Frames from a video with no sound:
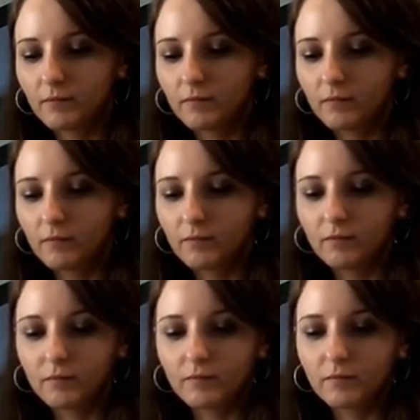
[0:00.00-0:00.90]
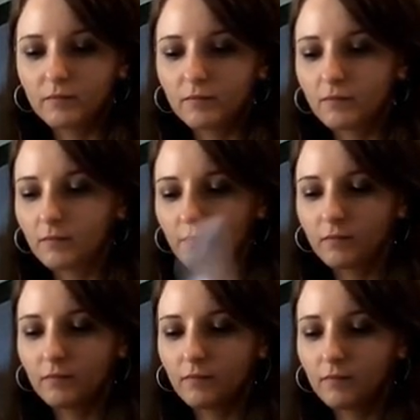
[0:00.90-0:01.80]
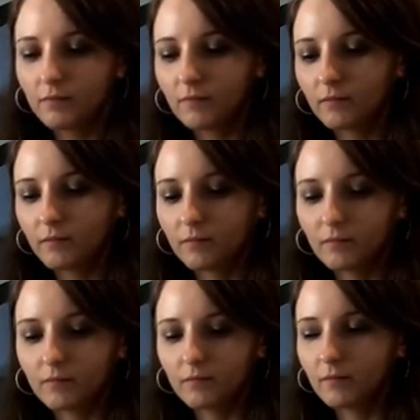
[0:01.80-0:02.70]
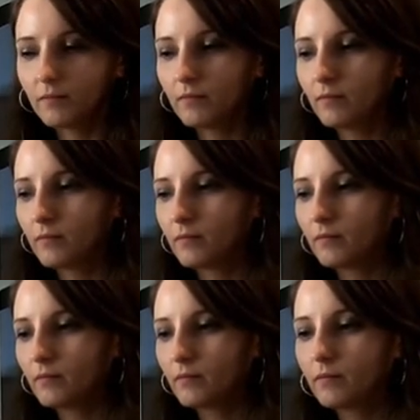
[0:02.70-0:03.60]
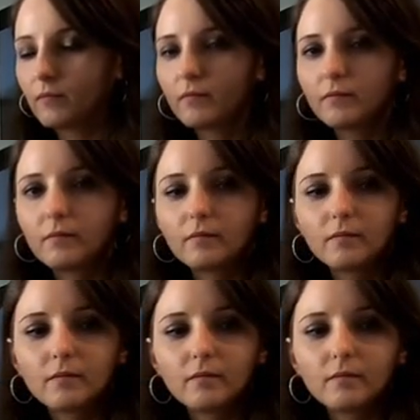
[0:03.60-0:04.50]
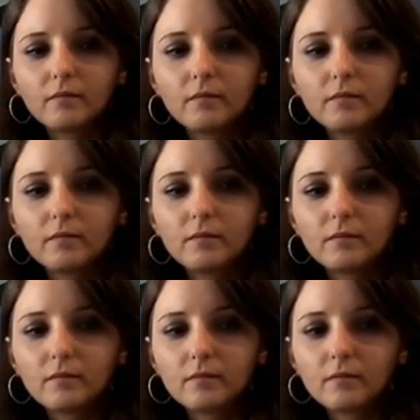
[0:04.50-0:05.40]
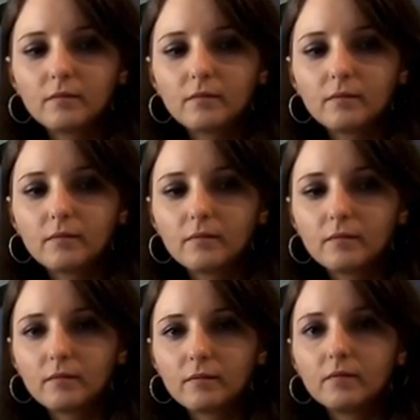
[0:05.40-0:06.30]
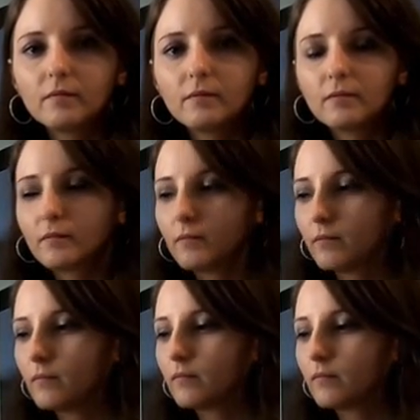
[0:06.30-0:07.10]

The person shown says nothing.